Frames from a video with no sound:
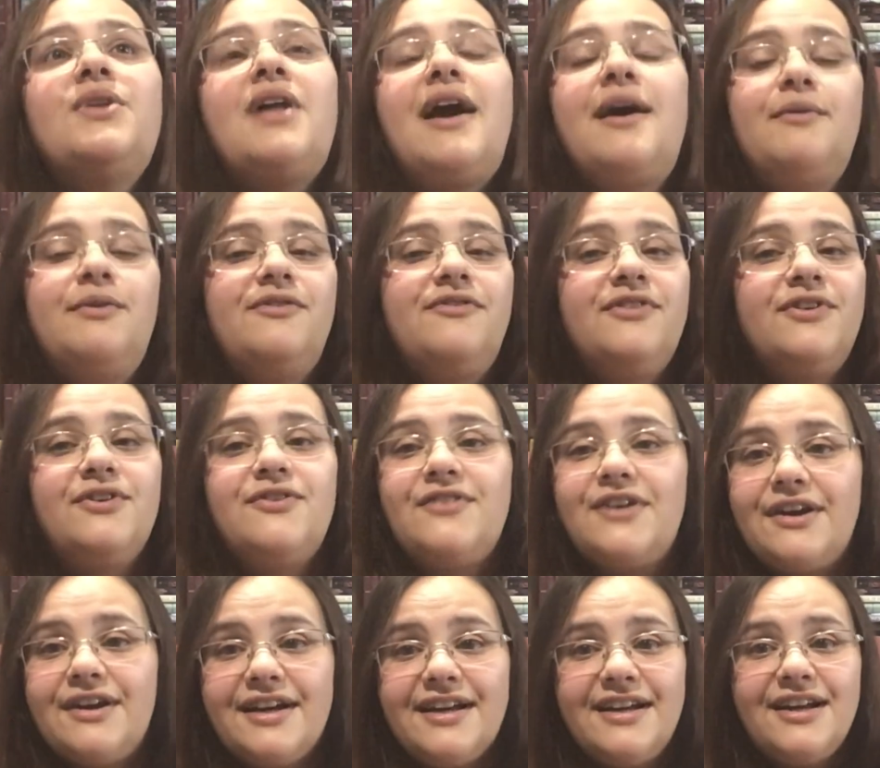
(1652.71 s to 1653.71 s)
I would feel
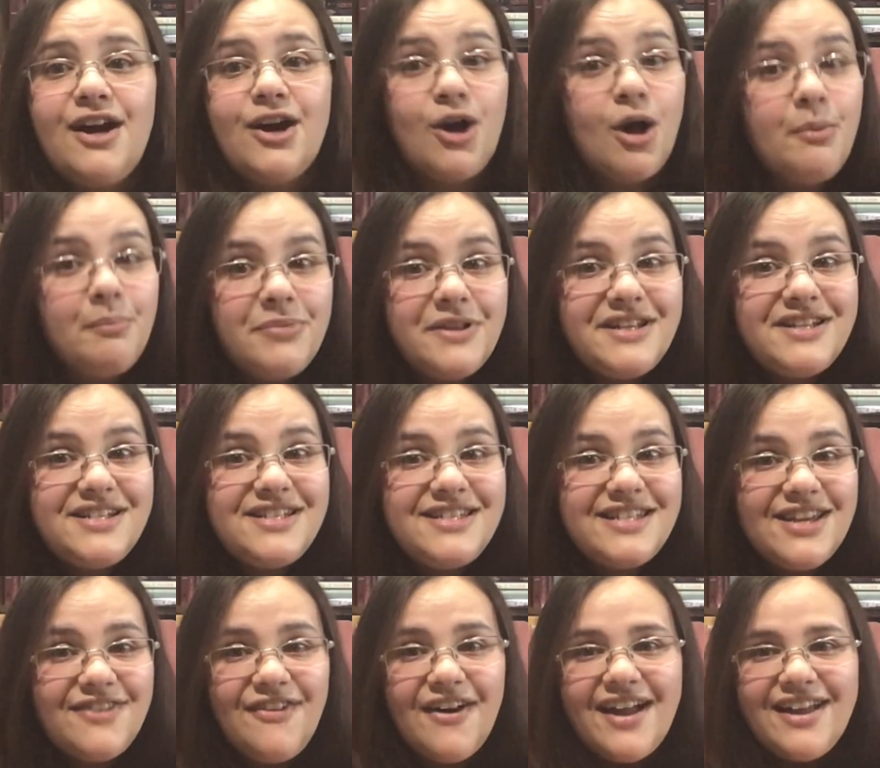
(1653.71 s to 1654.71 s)
very accomplished
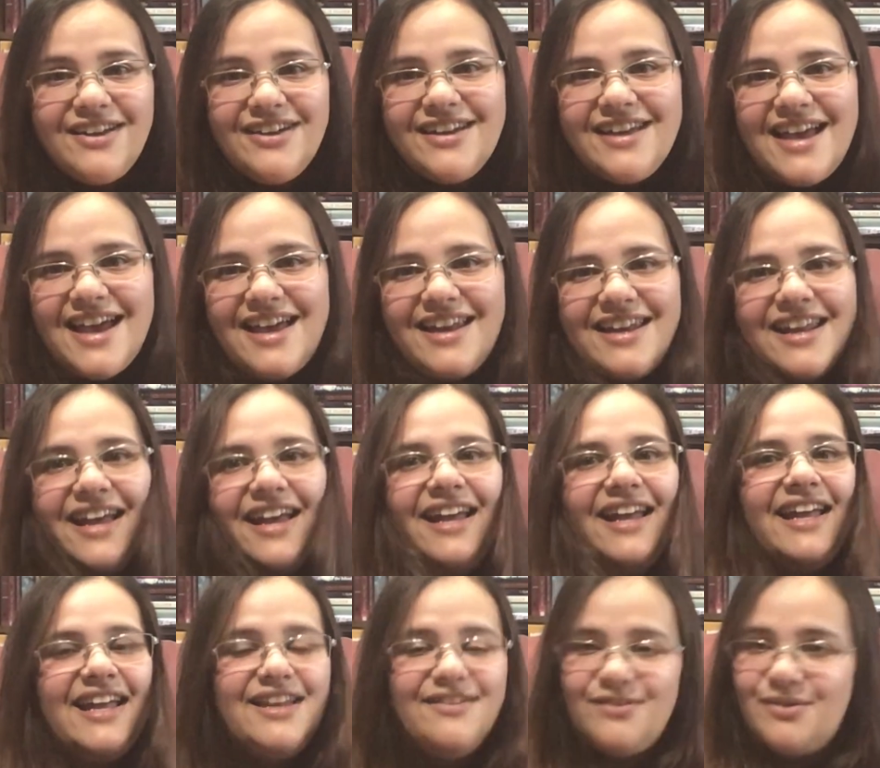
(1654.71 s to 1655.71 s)
if I could get
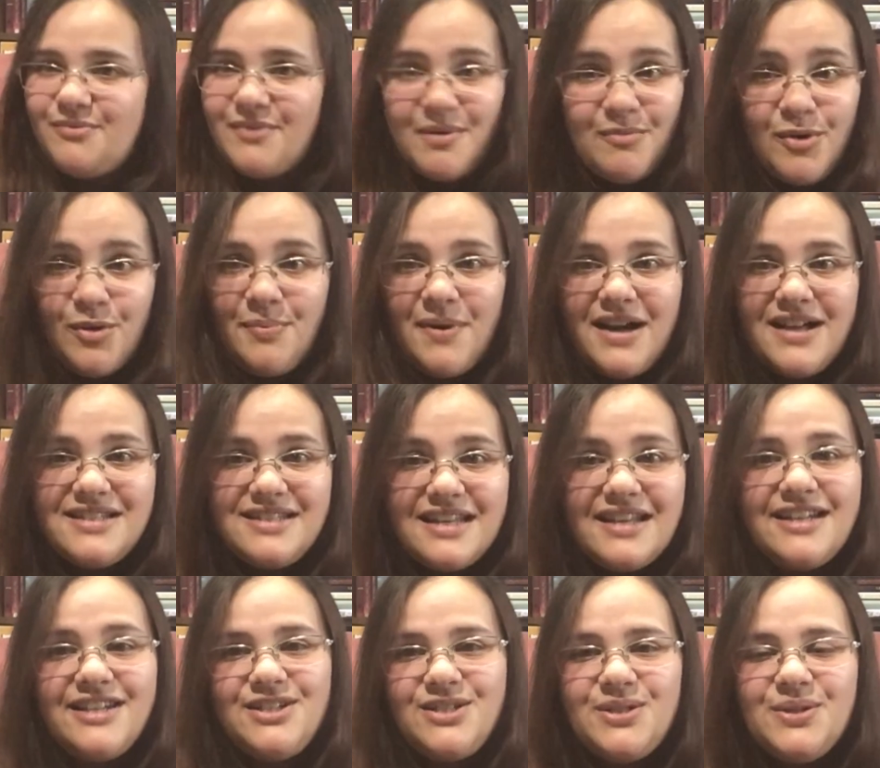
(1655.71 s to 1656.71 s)
even one more part
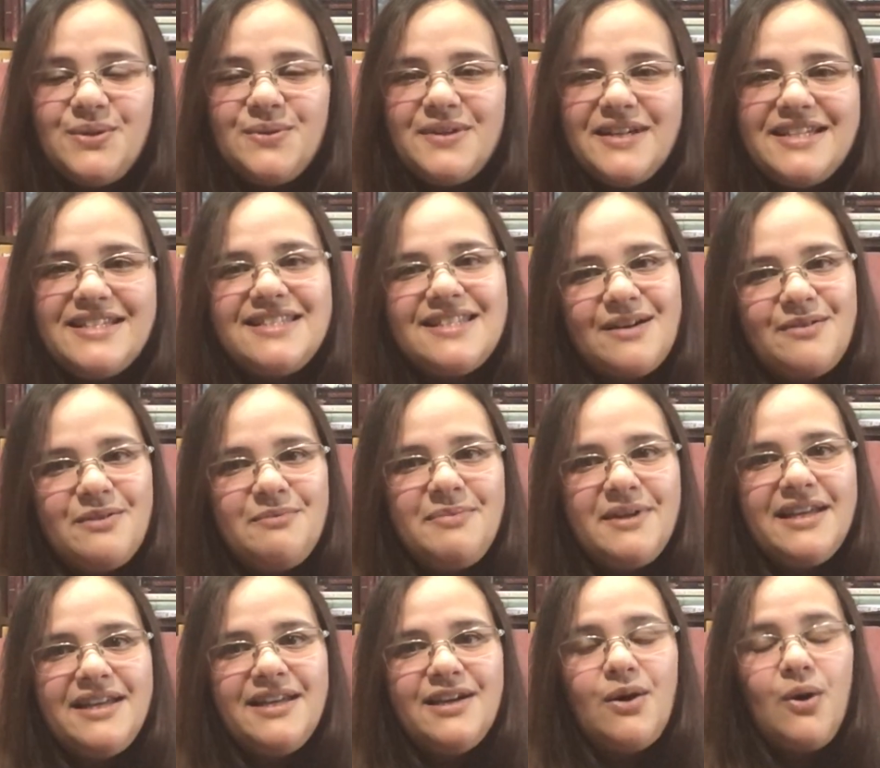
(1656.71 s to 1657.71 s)
done in 2 weeks. That would
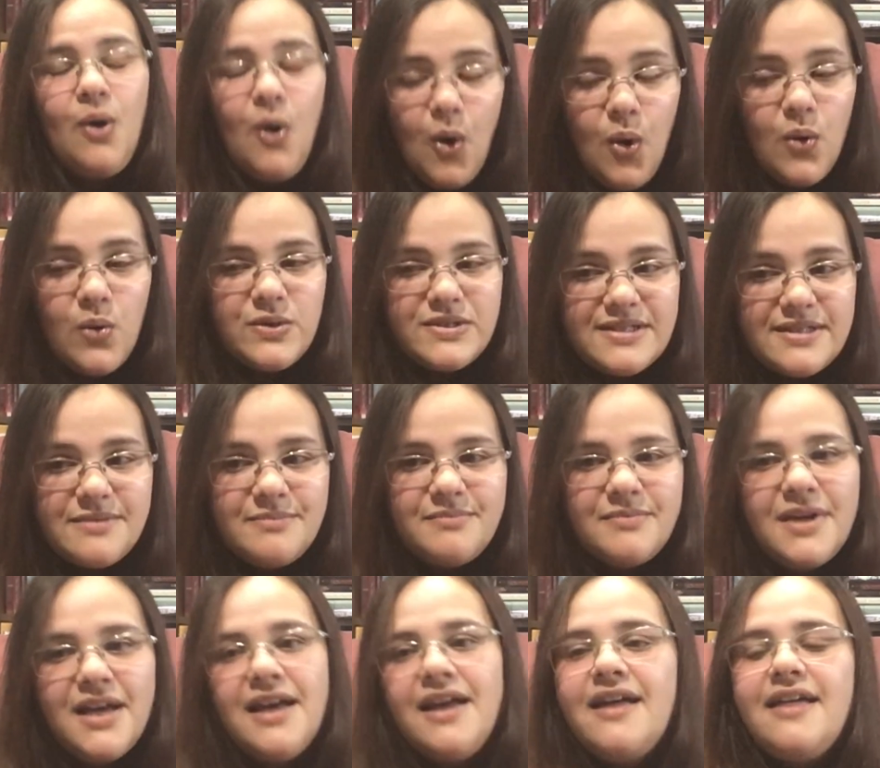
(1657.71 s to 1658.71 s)
be awesome.